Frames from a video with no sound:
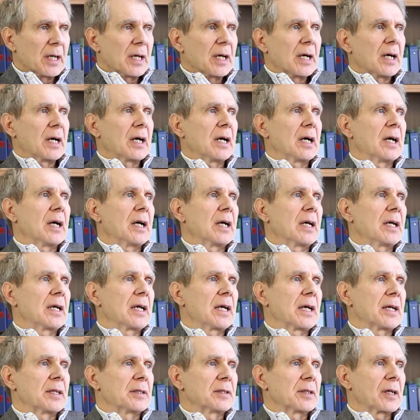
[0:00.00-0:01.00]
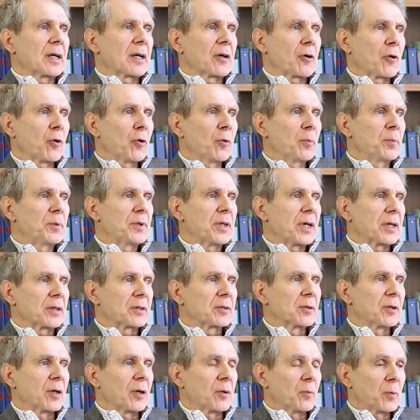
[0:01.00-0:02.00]
Uh, and I hope that
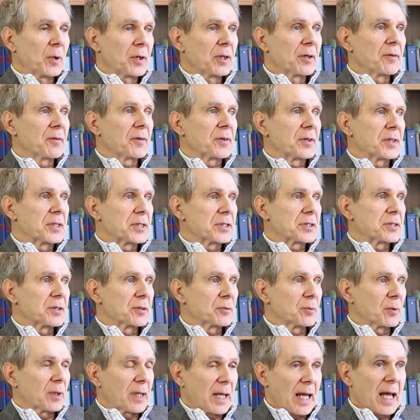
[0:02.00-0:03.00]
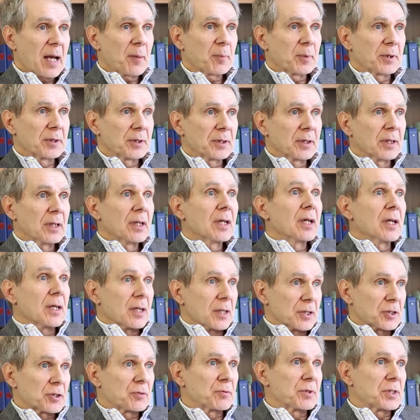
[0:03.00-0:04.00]
uh, one of the things that will happen
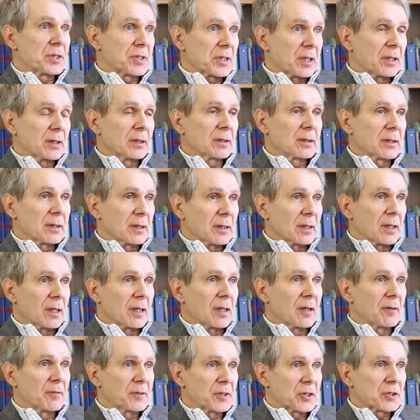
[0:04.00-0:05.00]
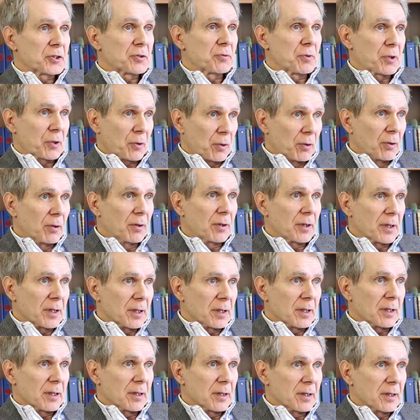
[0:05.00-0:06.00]
as a result uh, of this
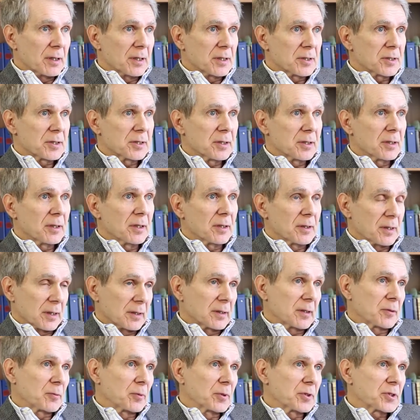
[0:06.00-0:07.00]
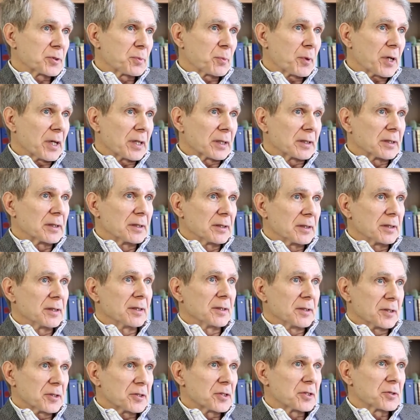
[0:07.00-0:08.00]
recording is that it will spread. And
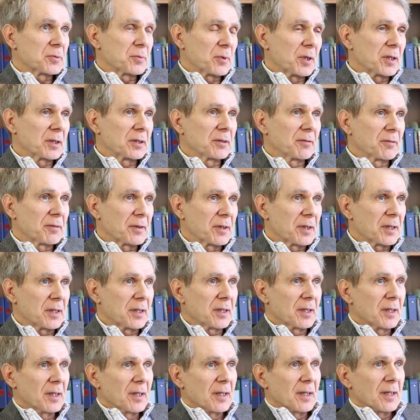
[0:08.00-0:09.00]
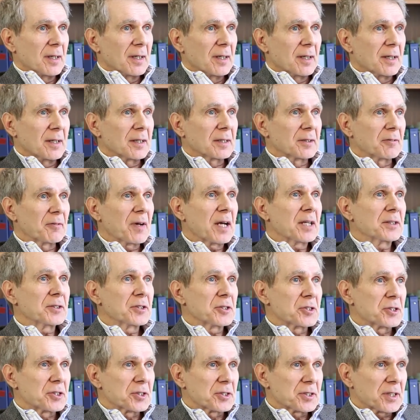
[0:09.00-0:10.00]
this is one of the
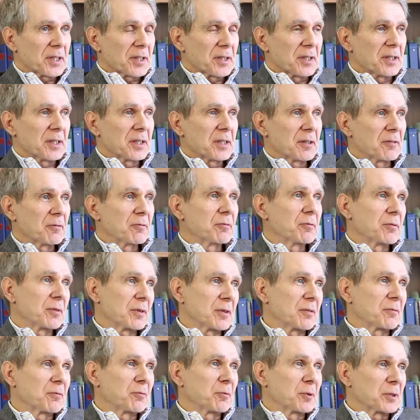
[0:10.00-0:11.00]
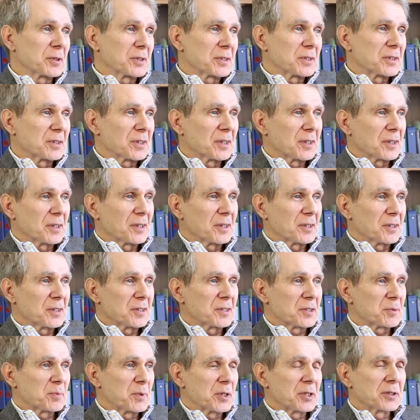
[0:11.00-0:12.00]
advantages, I think, of, of what
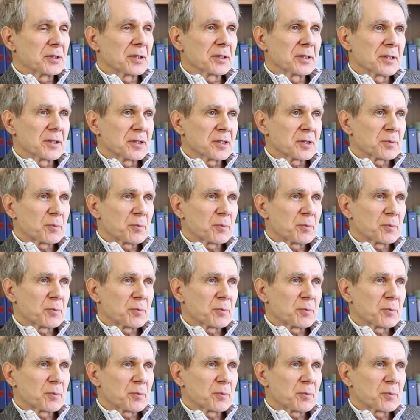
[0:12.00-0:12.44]
is being done in this